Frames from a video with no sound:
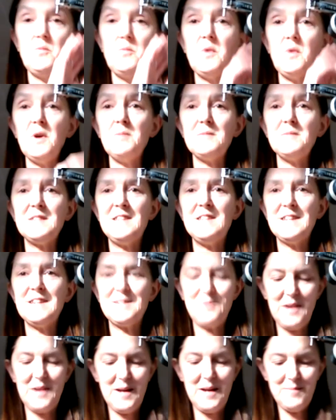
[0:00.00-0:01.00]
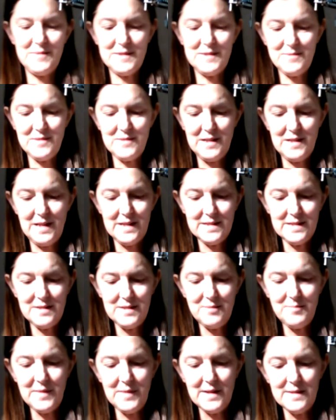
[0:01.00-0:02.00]
Whoops, that's what happens when you hit
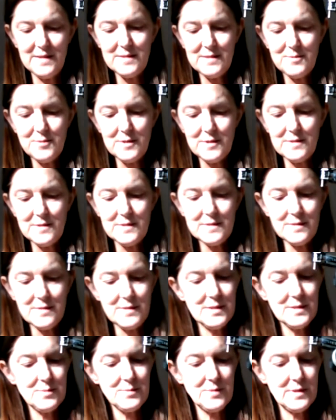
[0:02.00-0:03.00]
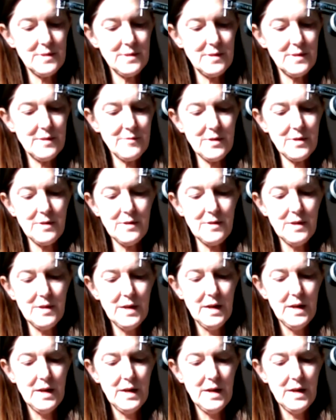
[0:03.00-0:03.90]
2 buttons at once on this one that I've got.